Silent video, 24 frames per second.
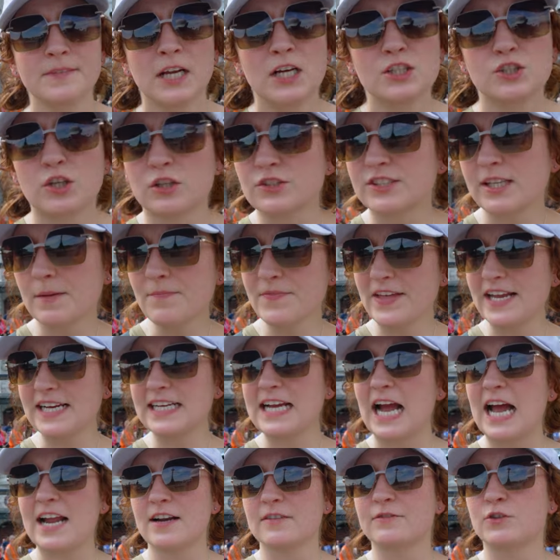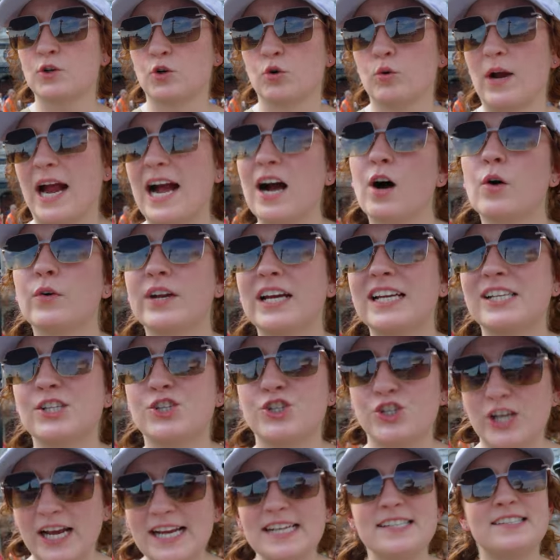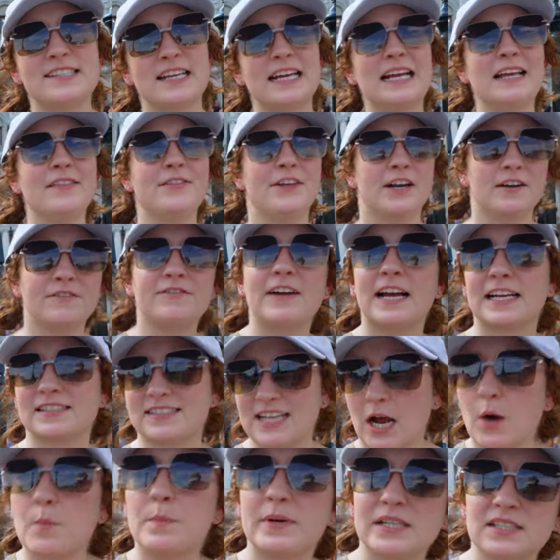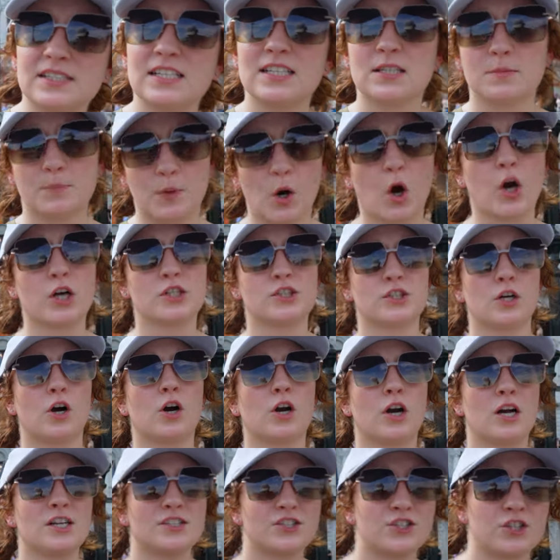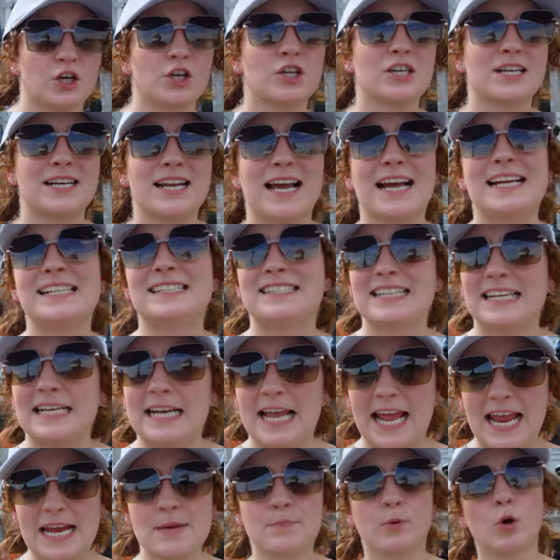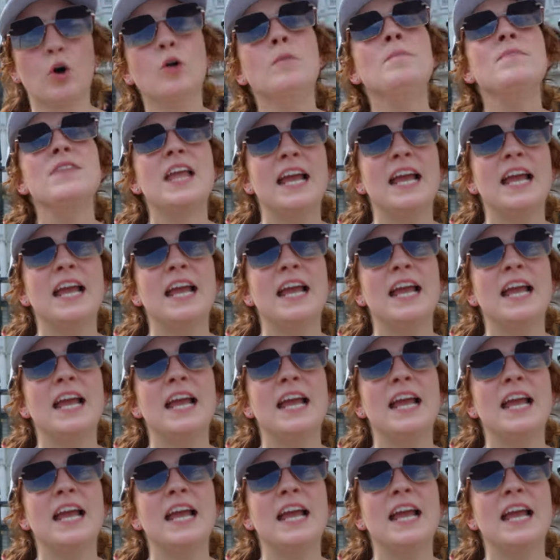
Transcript: So, something kind of crowd adjacent that affects how busy the parks are on certain nights in April